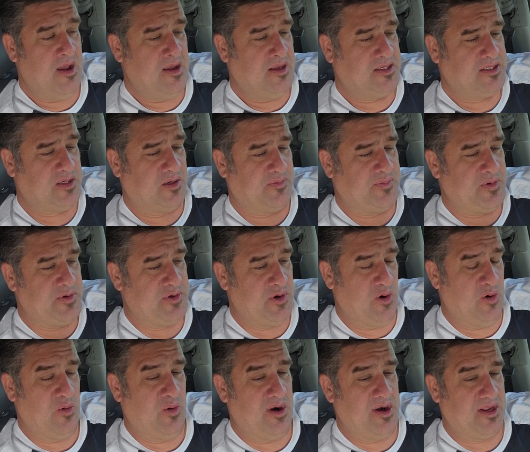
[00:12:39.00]
So if you
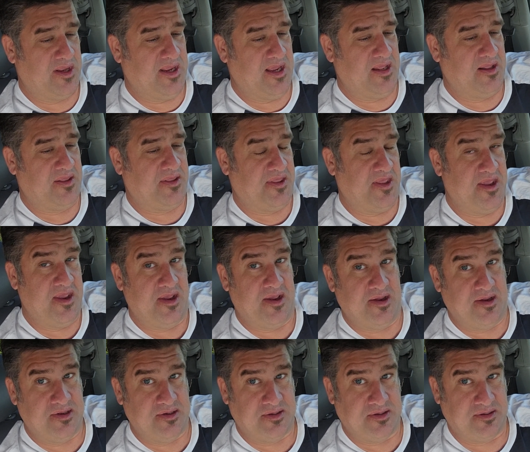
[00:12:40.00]
don't want to get
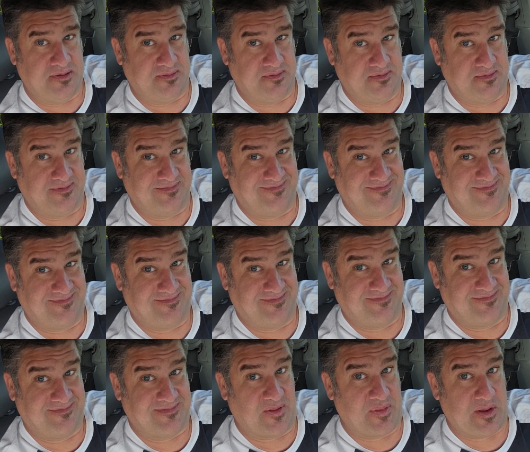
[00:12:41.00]
things,
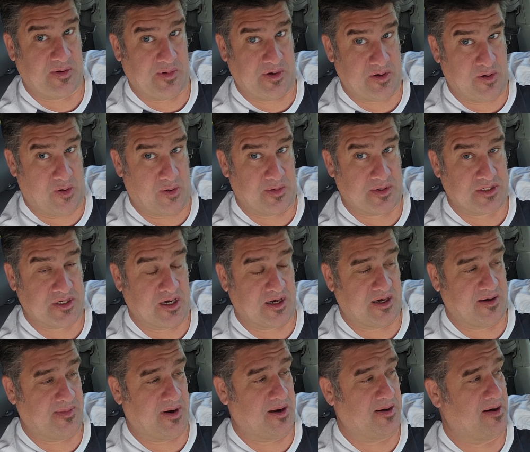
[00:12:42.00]
I think we know what we're
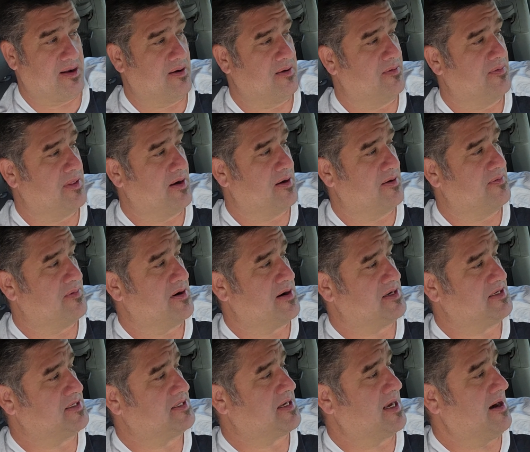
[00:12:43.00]
talking about now, that are
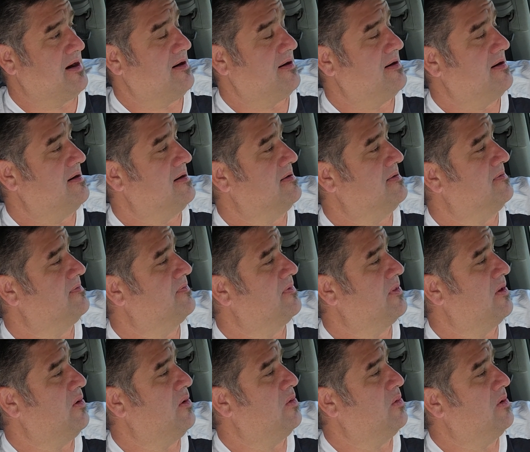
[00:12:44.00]
very scary for
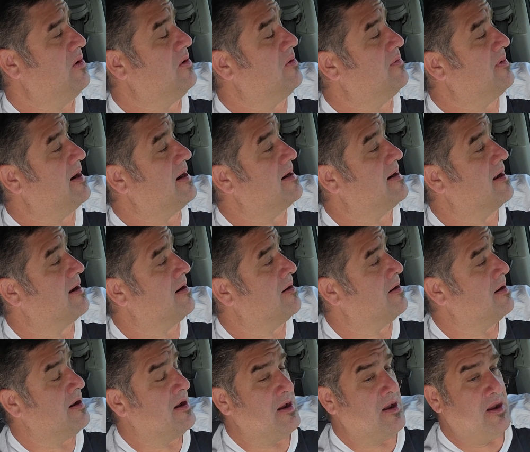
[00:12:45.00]
the whole world right now,
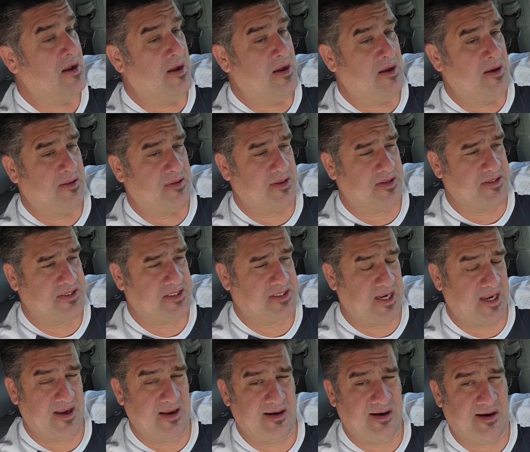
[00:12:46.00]
then
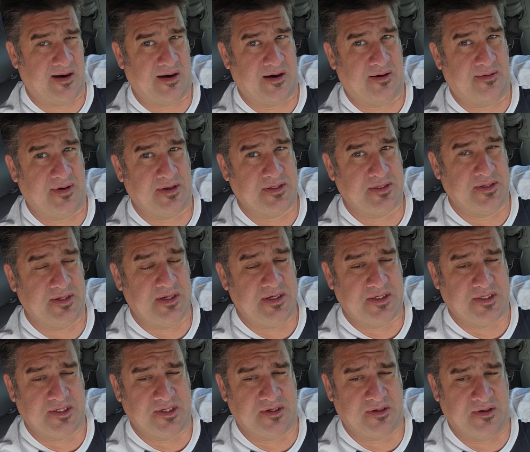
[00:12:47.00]
stay in a higher
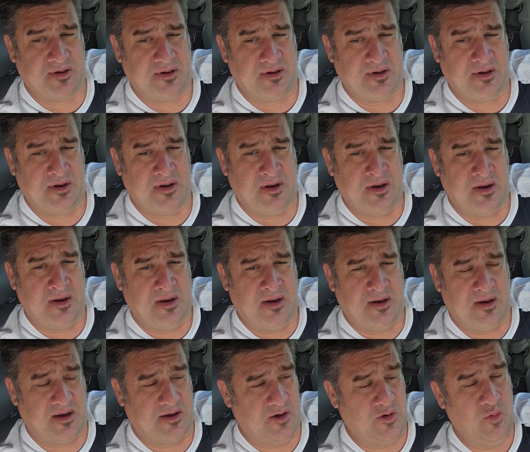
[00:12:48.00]
resonation.
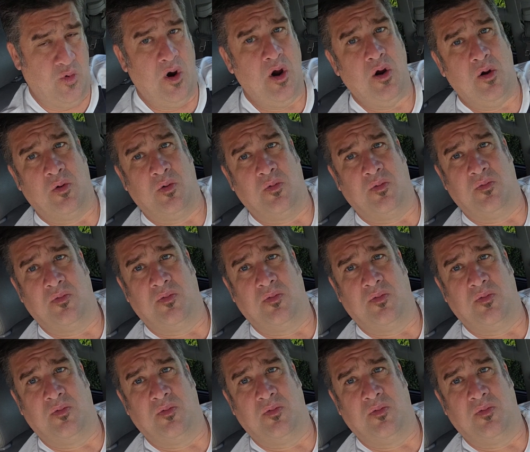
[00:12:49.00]
And you won't.